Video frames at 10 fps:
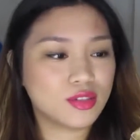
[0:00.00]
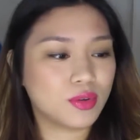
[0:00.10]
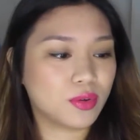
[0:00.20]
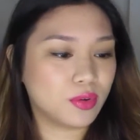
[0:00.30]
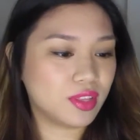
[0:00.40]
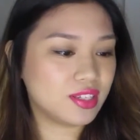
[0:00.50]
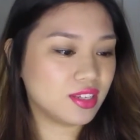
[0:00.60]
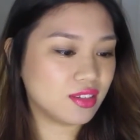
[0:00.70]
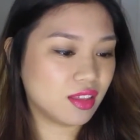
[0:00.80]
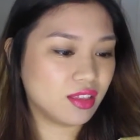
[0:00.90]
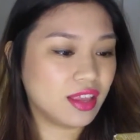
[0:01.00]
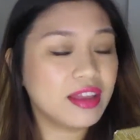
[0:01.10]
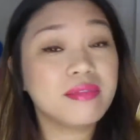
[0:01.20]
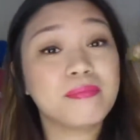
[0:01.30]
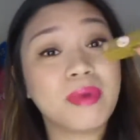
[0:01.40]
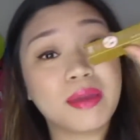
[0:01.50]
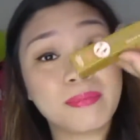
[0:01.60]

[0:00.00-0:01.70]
So, this is the Tint My